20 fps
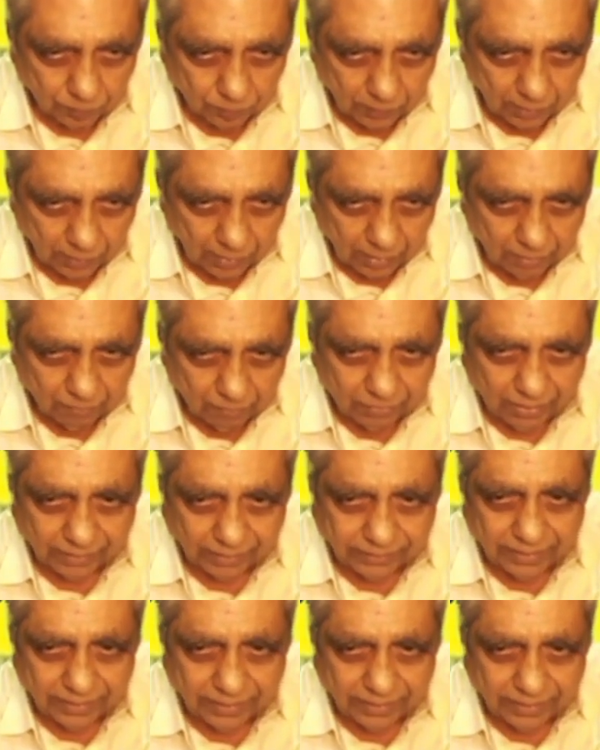
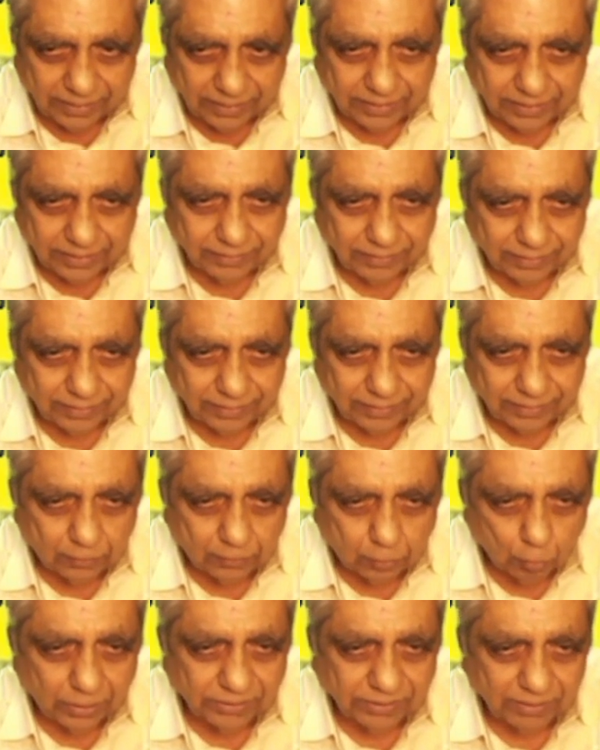reading in 2
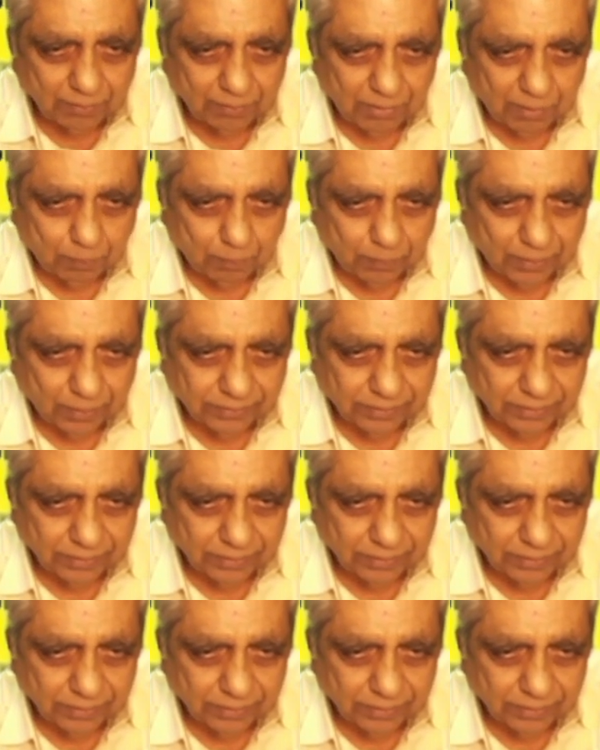decimal places.